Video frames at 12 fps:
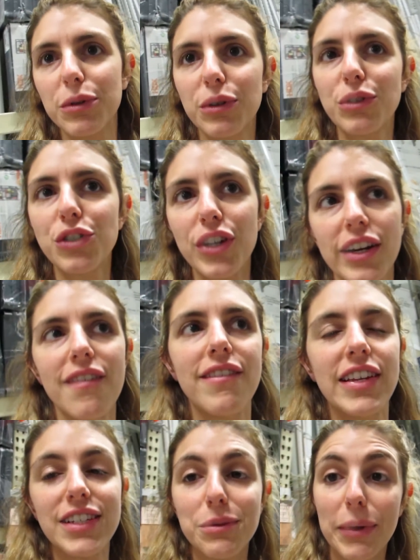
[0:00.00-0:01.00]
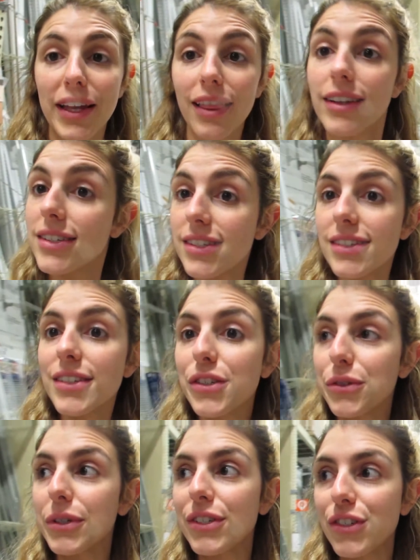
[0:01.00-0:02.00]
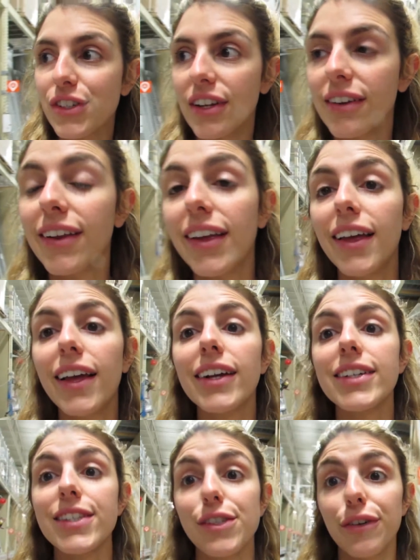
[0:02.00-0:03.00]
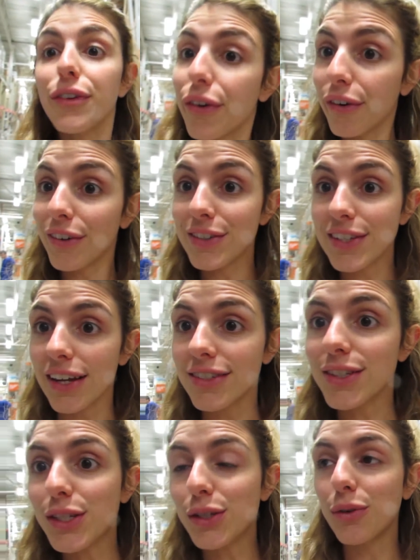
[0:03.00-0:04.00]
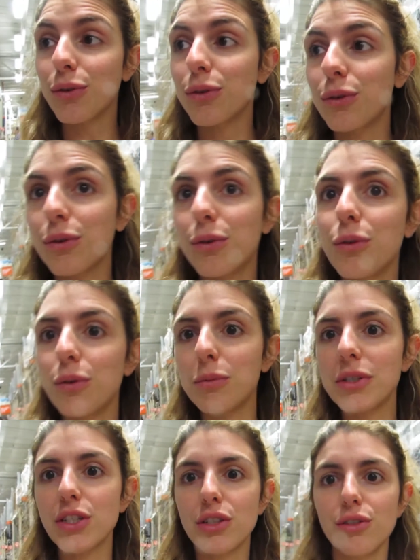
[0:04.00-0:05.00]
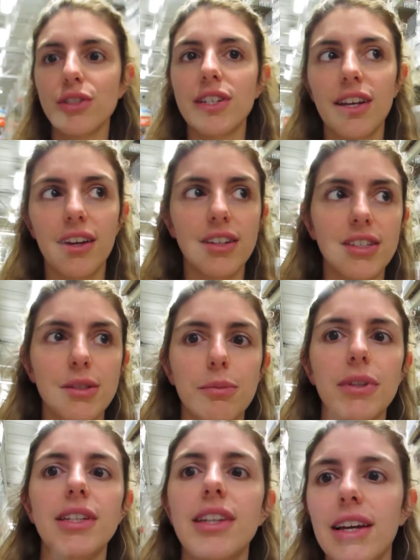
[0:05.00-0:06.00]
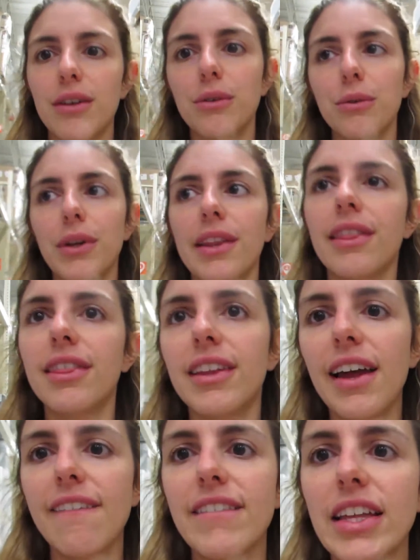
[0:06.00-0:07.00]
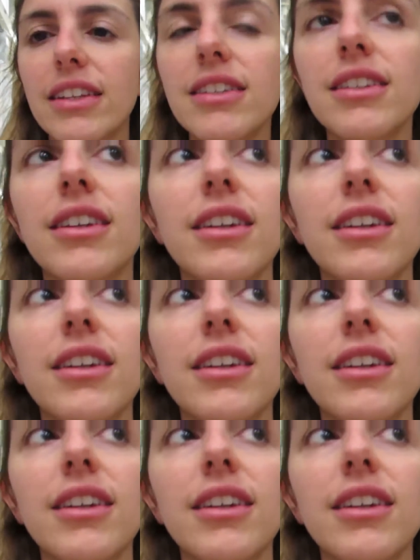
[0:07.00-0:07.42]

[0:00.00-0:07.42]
I'm trying to fix my closet situation because your girl's got so much clothes, and I gotta split now with Kevin.